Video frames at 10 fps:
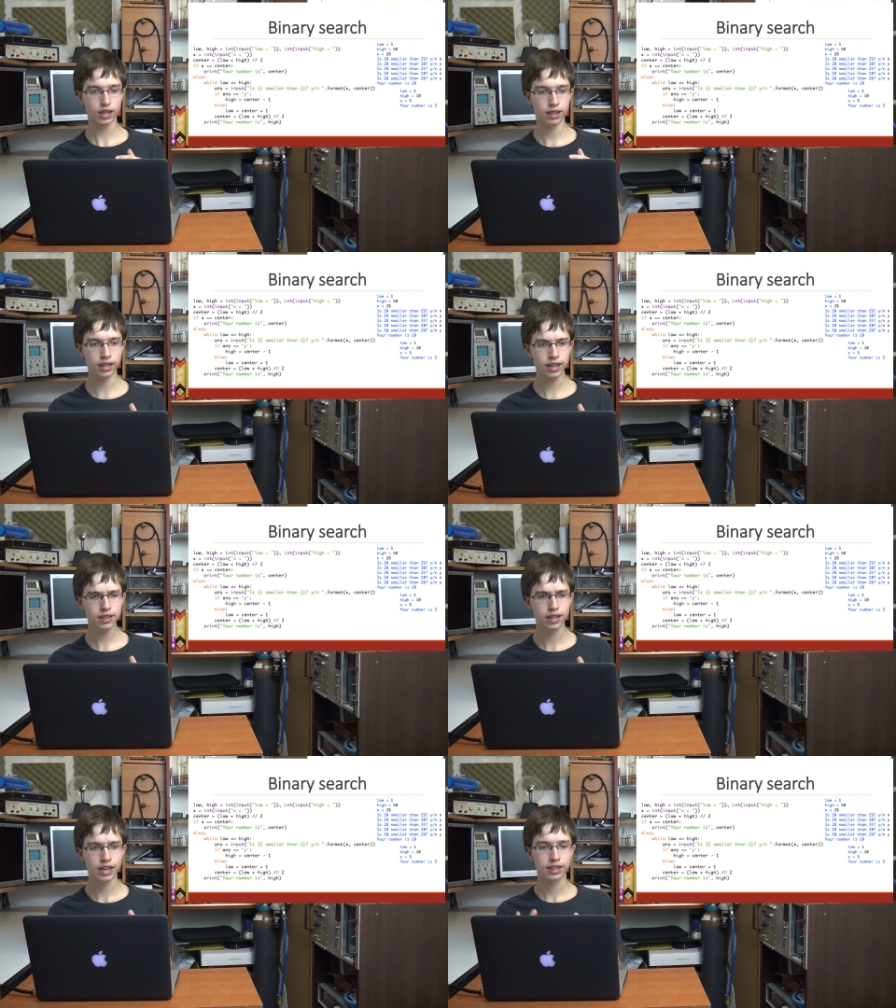
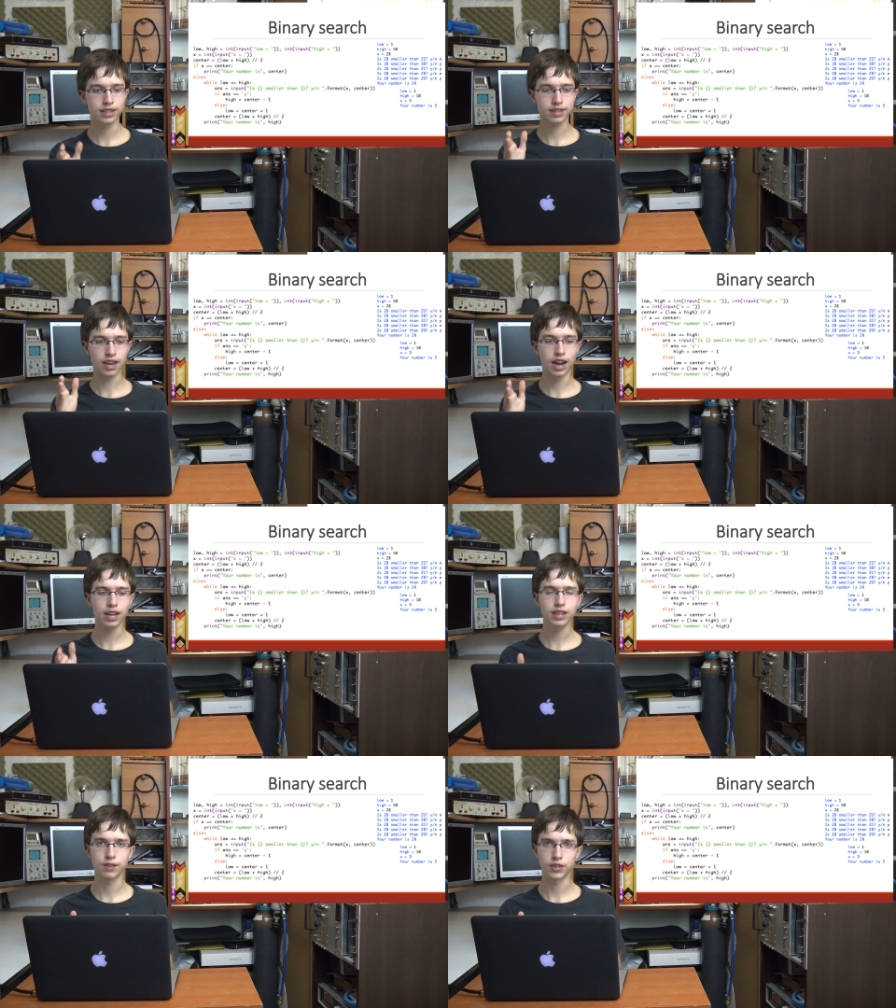then this
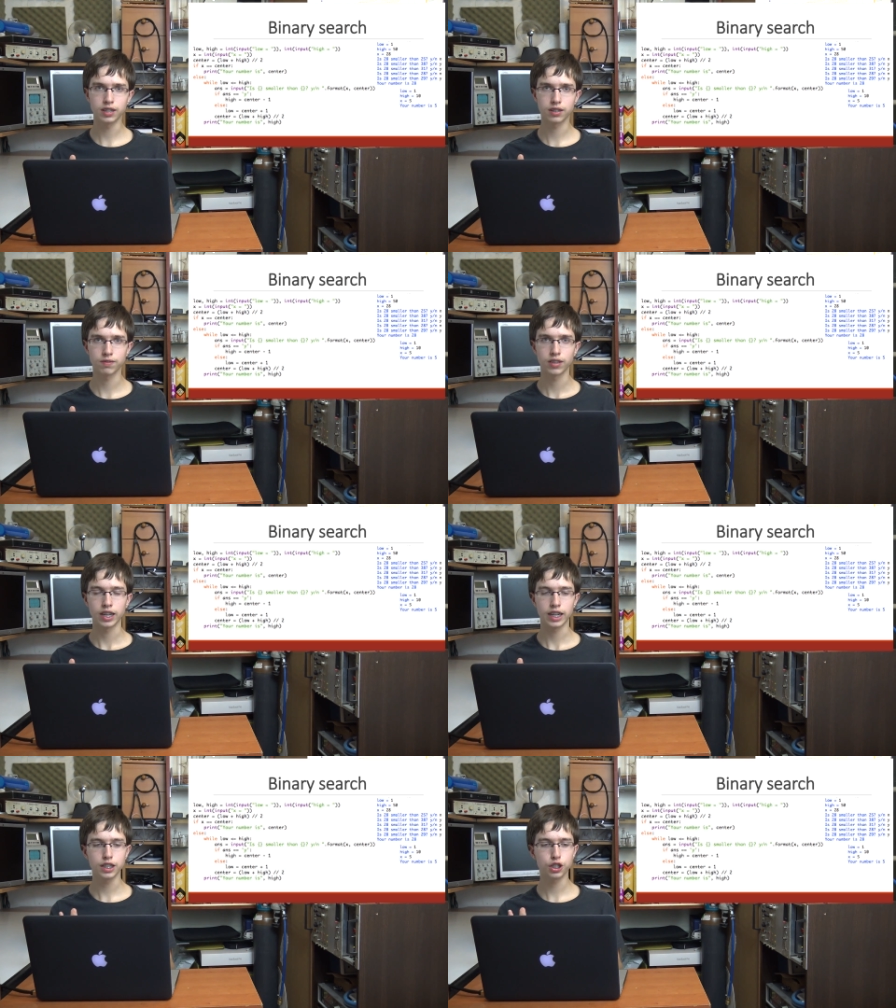high limit
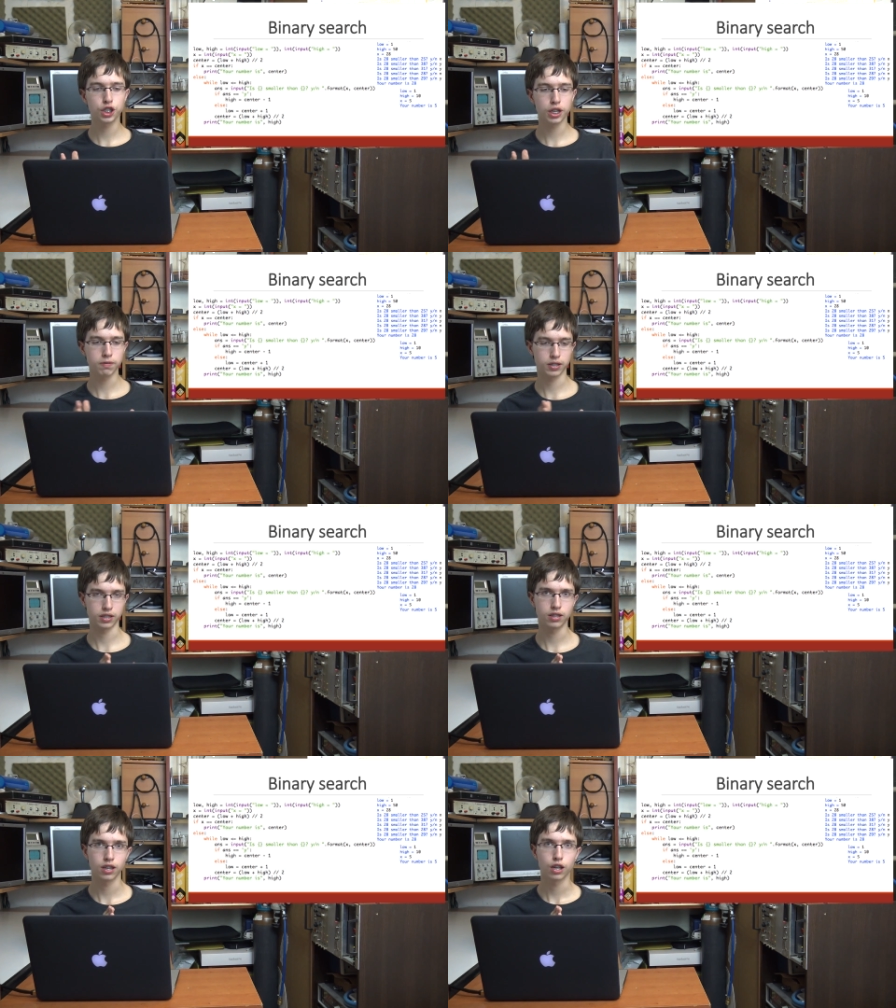is
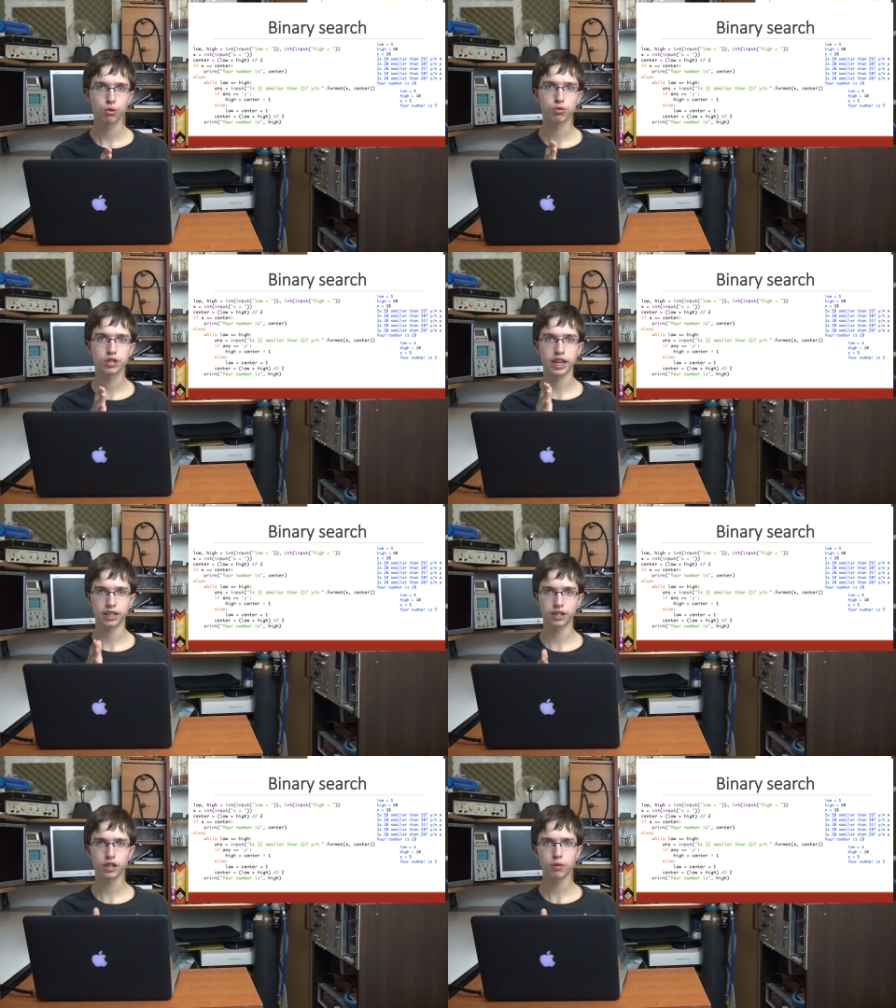shifted to
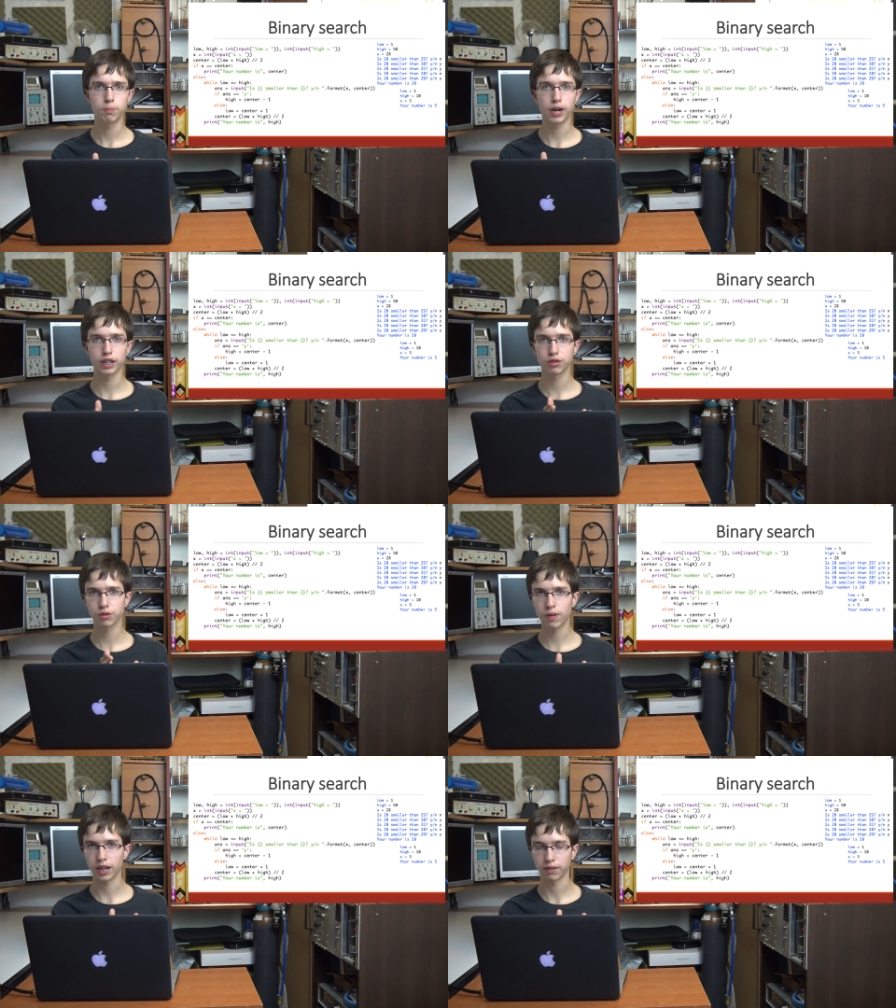center
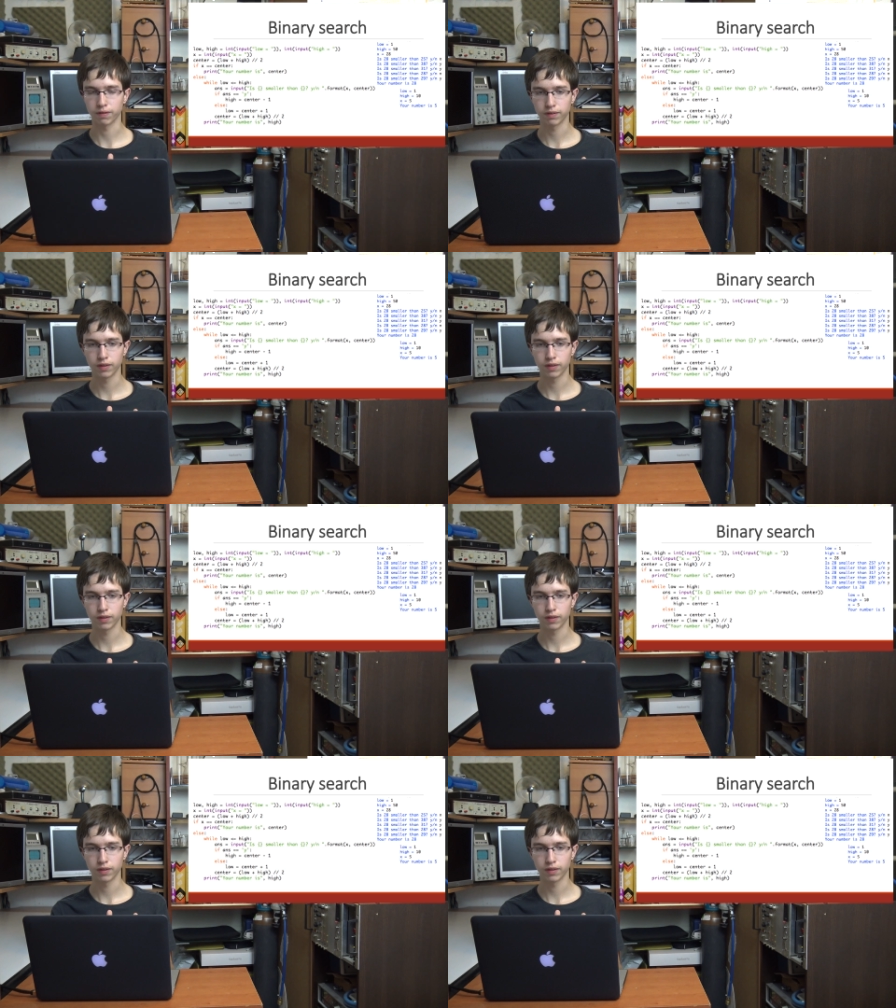minus 1.